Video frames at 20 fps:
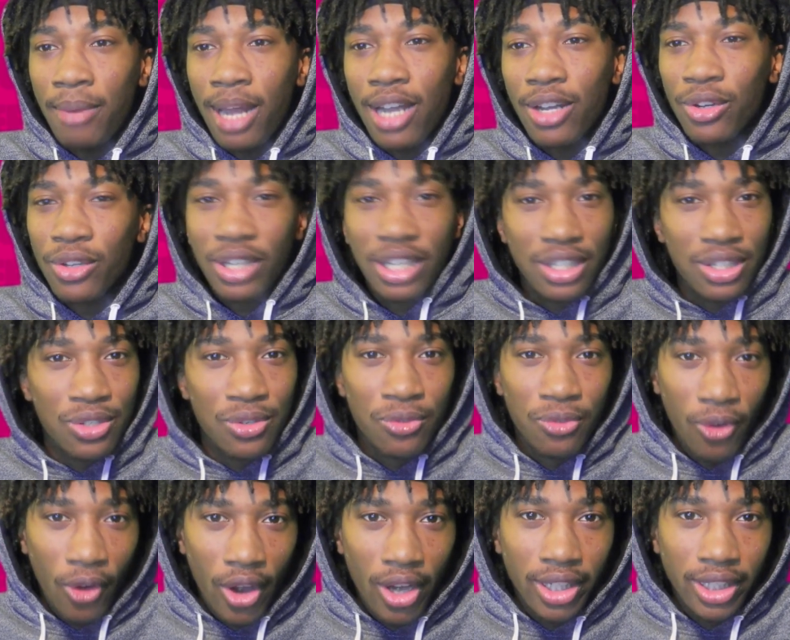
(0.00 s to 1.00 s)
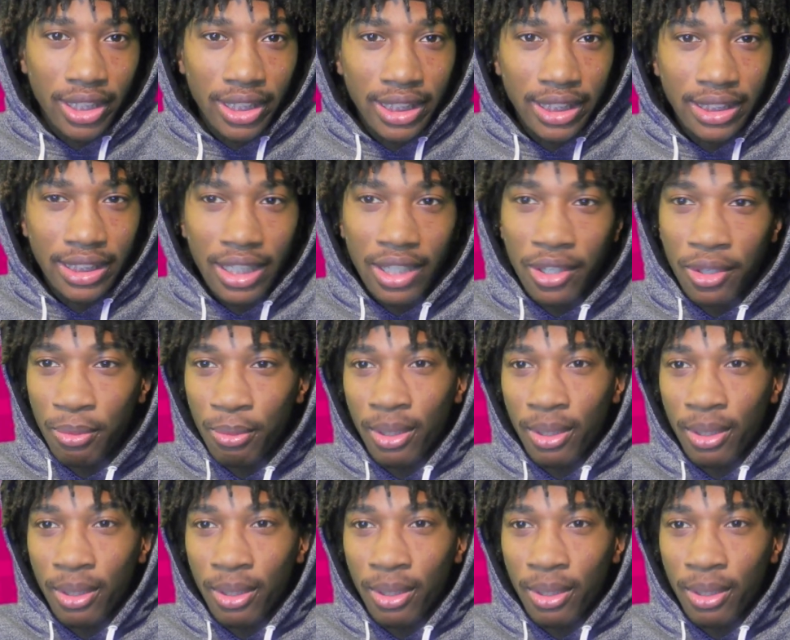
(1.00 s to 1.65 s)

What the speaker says: not gonna get too far into detail,